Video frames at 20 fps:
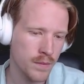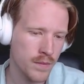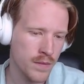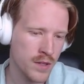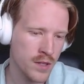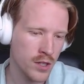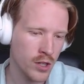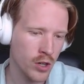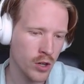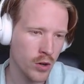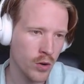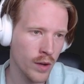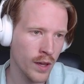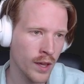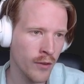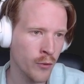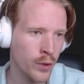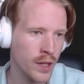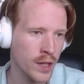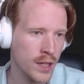So
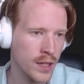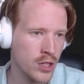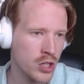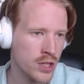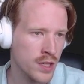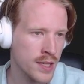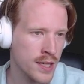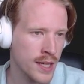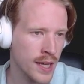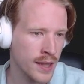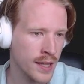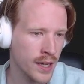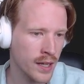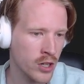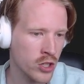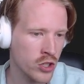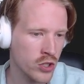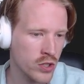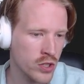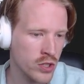if we set the
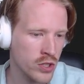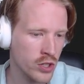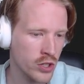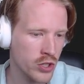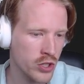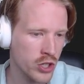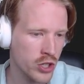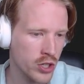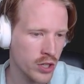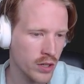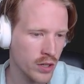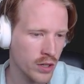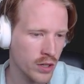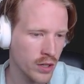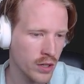initial search